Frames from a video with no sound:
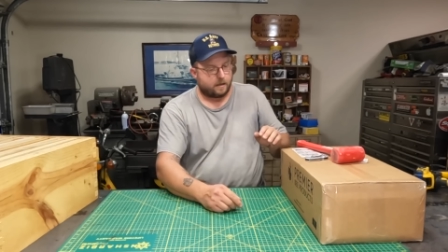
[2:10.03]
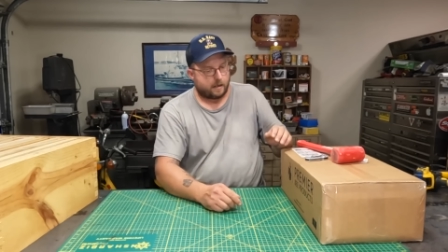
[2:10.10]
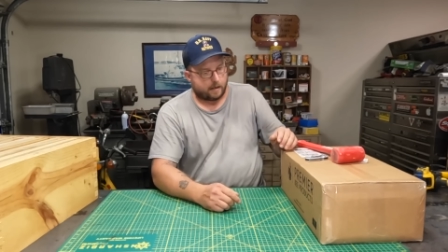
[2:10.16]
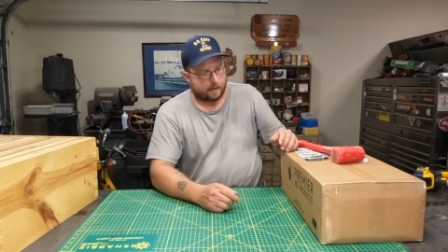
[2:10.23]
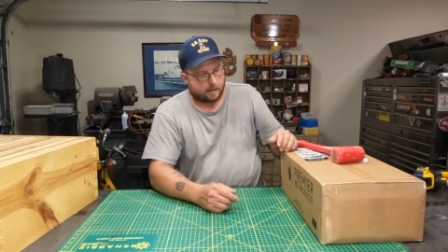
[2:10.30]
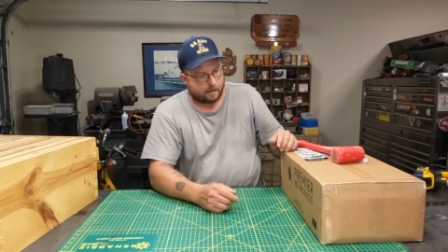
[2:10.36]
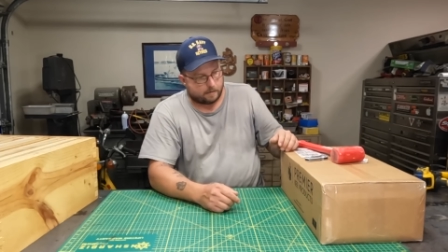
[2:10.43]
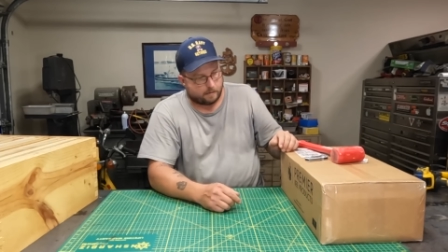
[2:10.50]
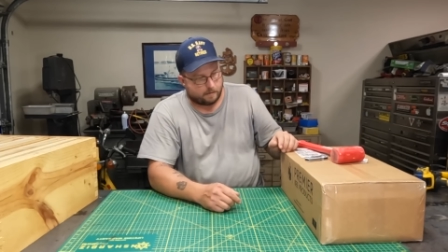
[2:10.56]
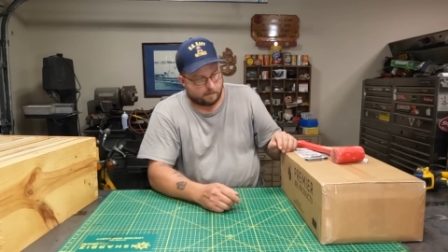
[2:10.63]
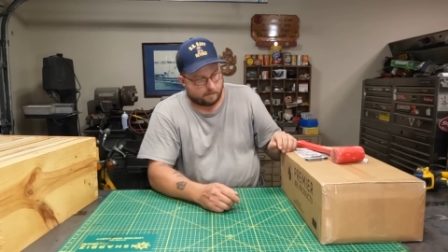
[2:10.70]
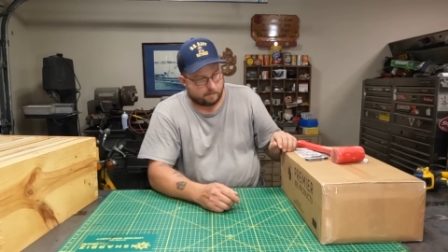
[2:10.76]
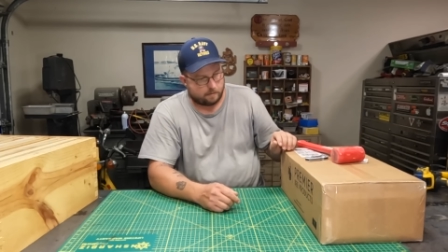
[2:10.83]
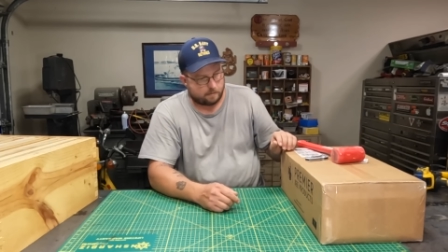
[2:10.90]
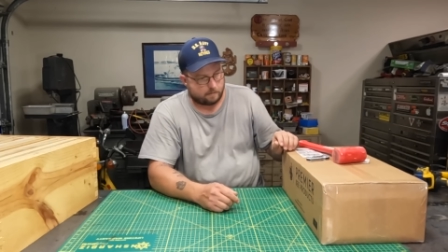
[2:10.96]
And
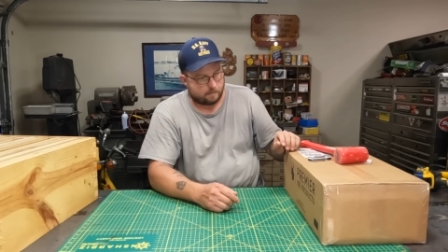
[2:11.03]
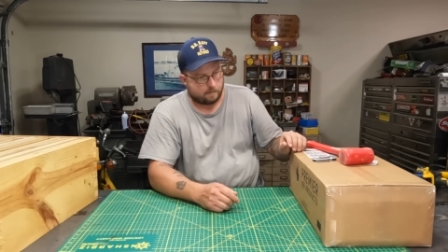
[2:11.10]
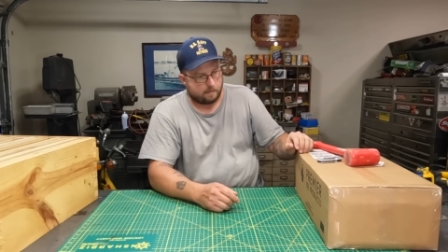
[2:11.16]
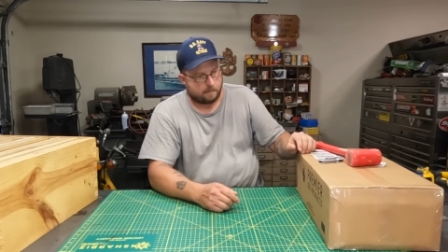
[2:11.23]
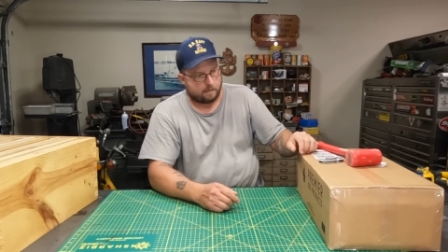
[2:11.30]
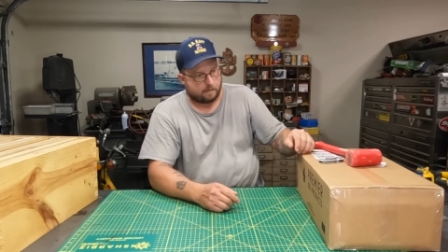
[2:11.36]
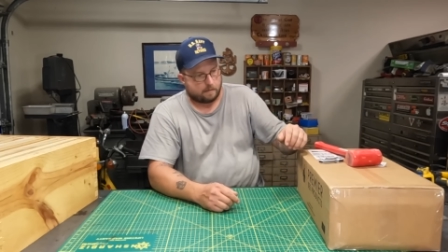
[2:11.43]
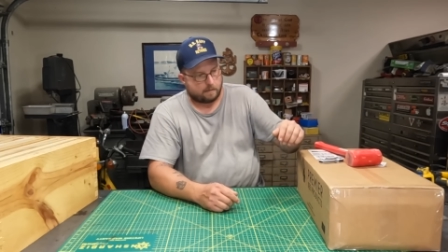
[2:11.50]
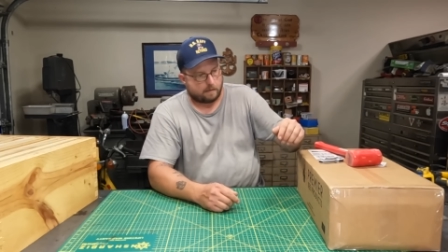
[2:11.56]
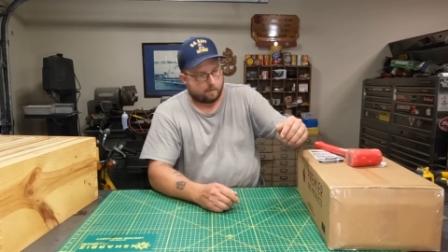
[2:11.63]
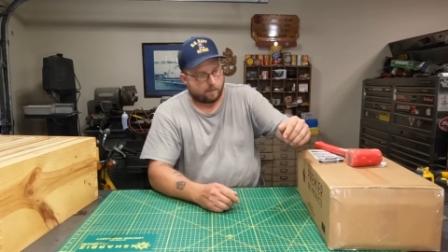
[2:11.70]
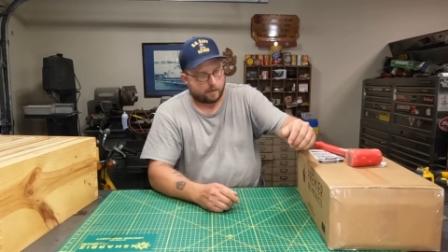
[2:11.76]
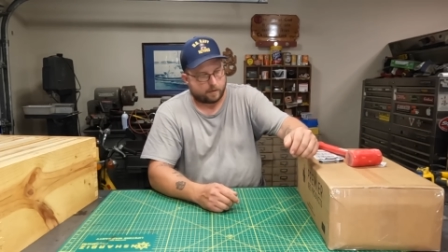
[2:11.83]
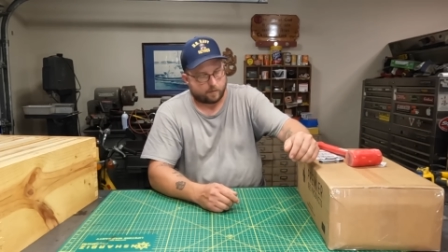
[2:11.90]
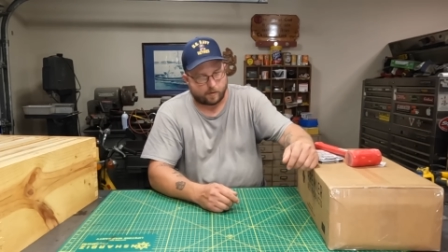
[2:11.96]
I
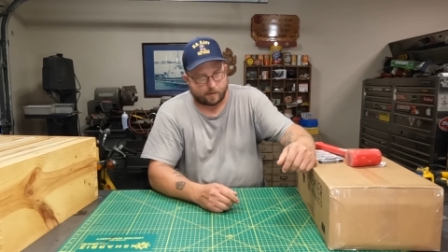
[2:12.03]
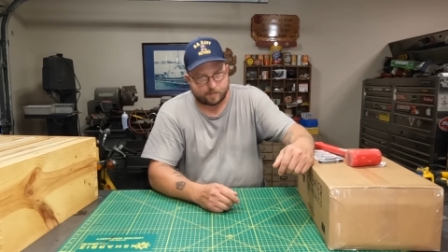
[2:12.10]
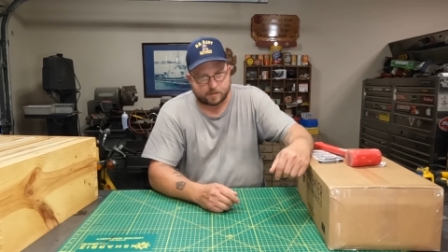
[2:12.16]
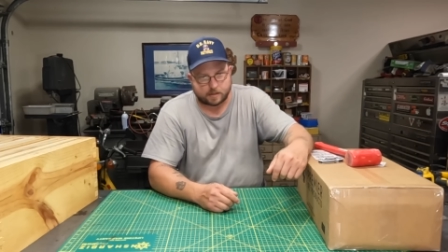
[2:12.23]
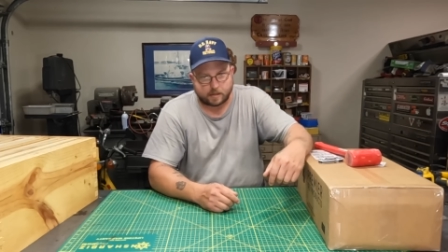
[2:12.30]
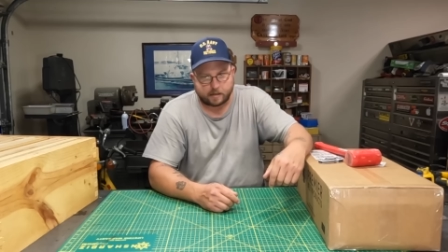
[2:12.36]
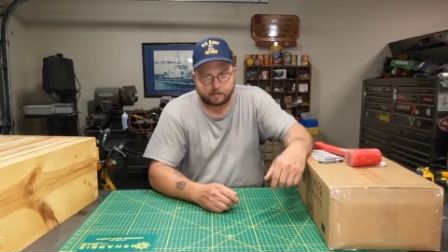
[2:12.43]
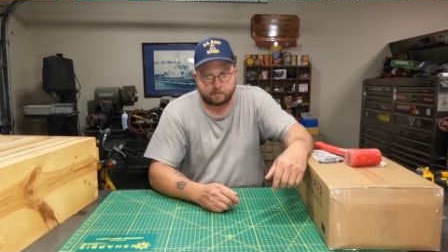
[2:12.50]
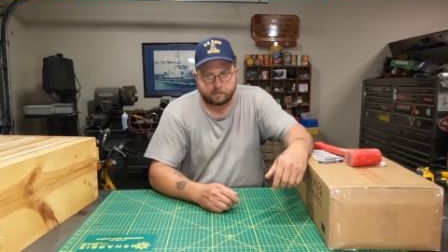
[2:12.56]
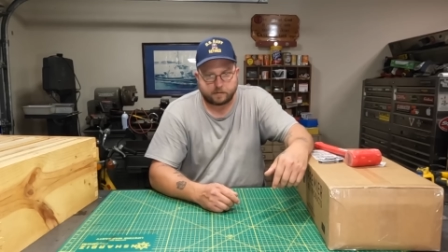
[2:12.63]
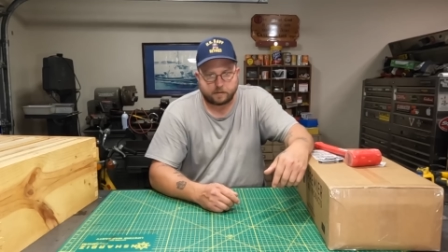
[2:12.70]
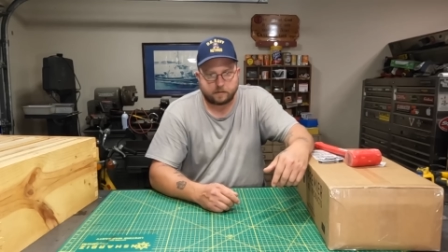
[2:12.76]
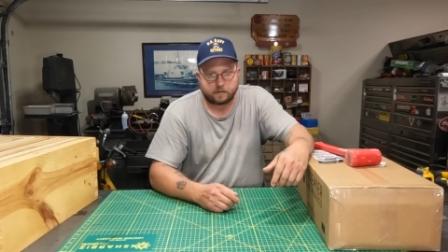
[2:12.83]
went on their website